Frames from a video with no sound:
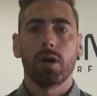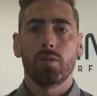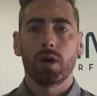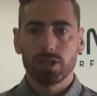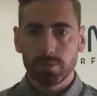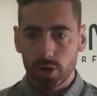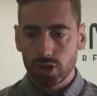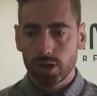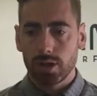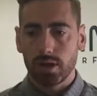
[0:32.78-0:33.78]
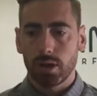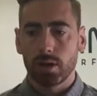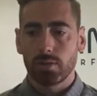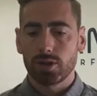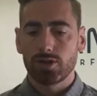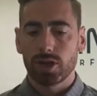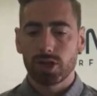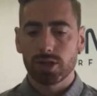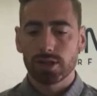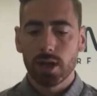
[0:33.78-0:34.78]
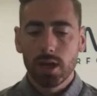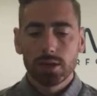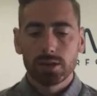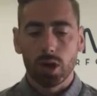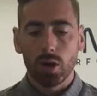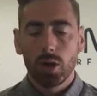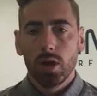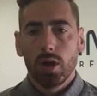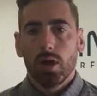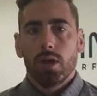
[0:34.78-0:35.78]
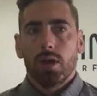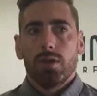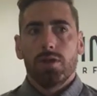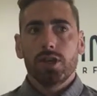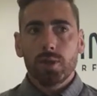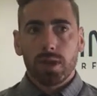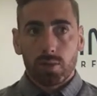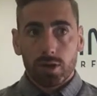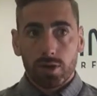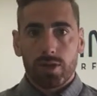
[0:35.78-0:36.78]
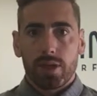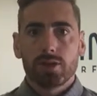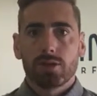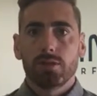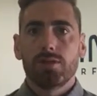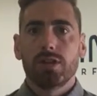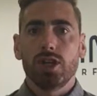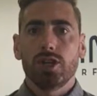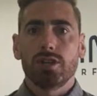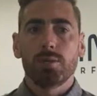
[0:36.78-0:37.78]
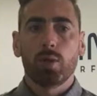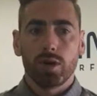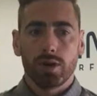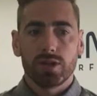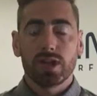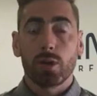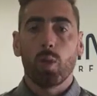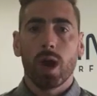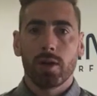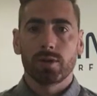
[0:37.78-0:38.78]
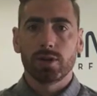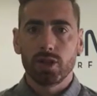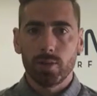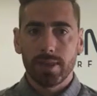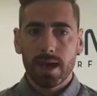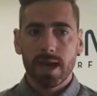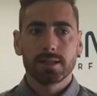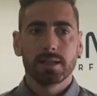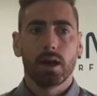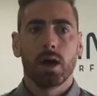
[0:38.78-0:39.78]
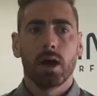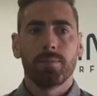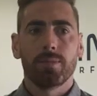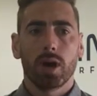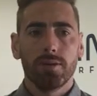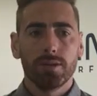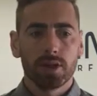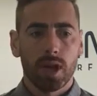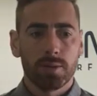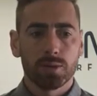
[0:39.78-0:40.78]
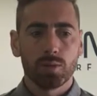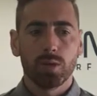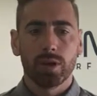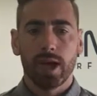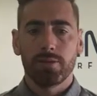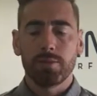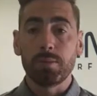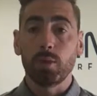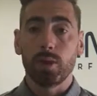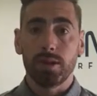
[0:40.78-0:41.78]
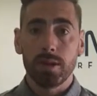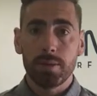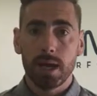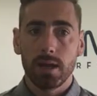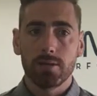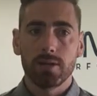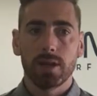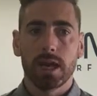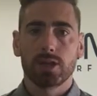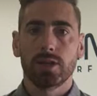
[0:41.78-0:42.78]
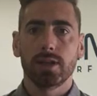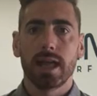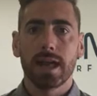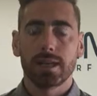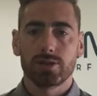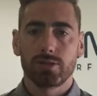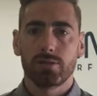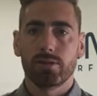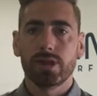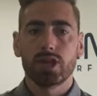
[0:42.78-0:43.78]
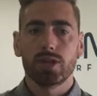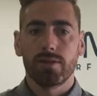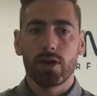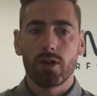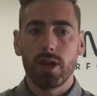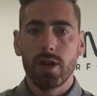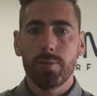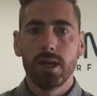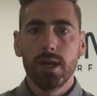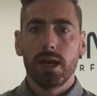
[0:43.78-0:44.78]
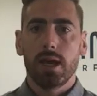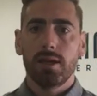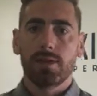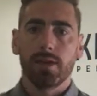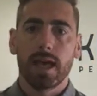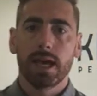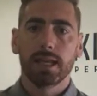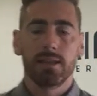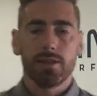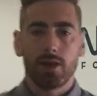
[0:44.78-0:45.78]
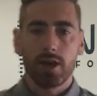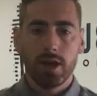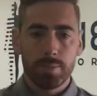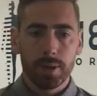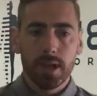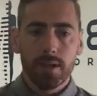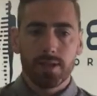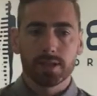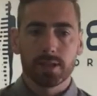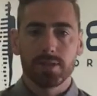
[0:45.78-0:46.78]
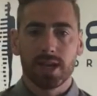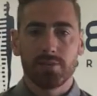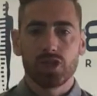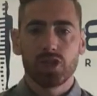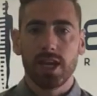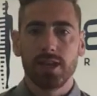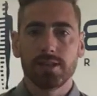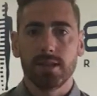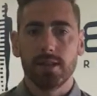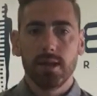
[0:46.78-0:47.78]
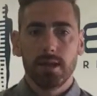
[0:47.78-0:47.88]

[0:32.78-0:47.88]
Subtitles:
range of motion restrictions. So this week we're dealing with internal rotation. It's important to understand why we're doing that. Oftentimes we'll have people with knee pain that actually lack internal rotation of their hip, and if they lack it in their hip, they sometimes chase it